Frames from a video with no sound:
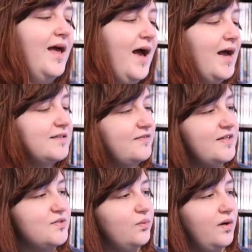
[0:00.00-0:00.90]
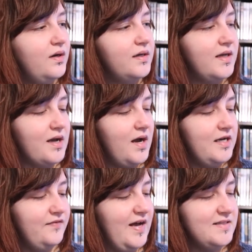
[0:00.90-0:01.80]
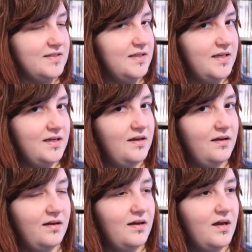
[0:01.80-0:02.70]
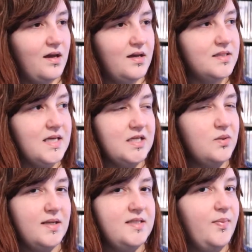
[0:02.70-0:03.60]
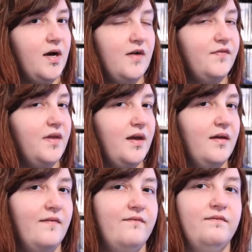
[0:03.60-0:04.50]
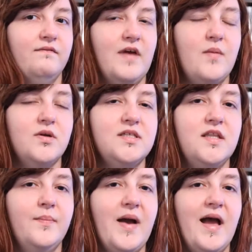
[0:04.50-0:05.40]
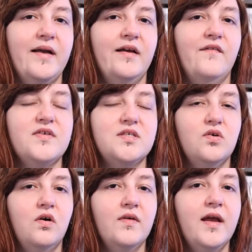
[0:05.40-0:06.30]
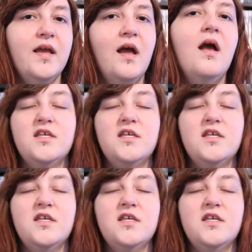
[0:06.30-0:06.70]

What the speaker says: And this one kind of has the sexuality part of the very much in the back of the story.